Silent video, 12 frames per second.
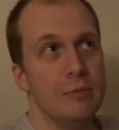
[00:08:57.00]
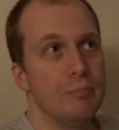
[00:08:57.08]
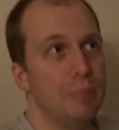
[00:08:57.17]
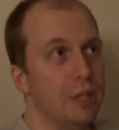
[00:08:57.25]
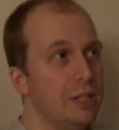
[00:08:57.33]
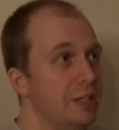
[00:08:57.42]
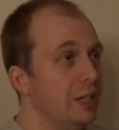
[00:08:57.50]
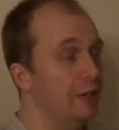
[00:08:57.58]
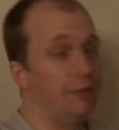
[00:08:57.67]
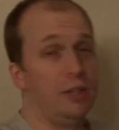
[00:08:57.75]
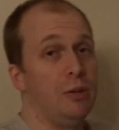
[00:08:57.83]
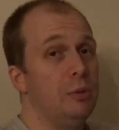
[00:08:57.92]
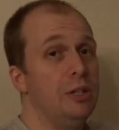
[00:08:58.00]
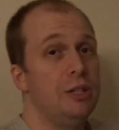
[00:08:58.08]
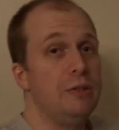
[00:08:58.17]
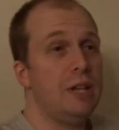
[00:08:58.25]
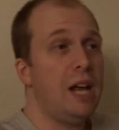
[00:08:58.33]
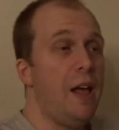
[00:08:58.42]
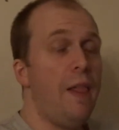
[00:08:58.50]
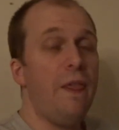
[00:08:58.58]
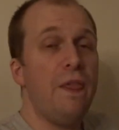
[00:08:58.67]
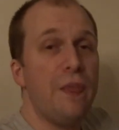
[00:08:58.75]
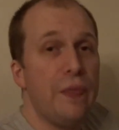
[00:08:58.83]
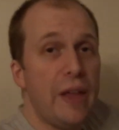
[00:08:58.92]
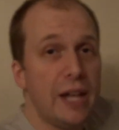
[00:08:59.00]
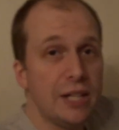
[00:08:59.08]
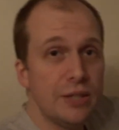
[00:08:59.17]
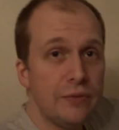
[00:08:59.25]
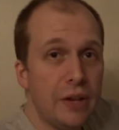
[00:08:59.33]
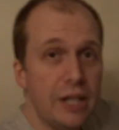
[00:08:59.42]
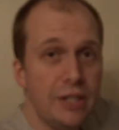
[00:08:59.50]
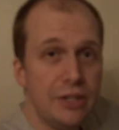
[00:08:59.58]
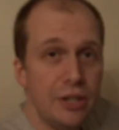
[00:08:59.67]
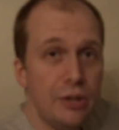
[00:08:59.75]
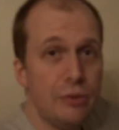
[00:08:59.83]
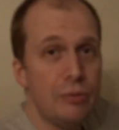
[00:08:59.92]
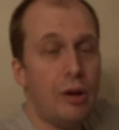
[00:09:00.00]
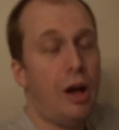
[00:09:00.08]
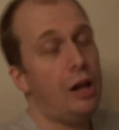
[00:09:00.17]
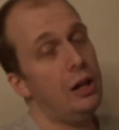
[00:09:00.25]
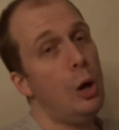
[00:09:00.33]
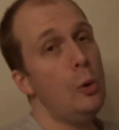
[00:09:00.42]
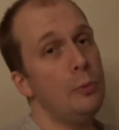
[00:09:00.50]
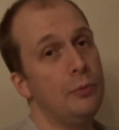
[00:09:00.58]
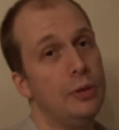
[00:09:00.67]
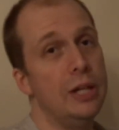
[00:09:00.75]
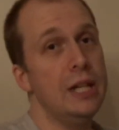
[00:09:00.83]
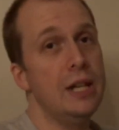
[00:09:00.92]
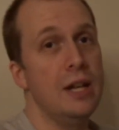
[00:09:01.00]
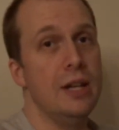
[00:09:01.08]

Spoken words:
But if you don't want to do that, that's fine too. I'll hopefully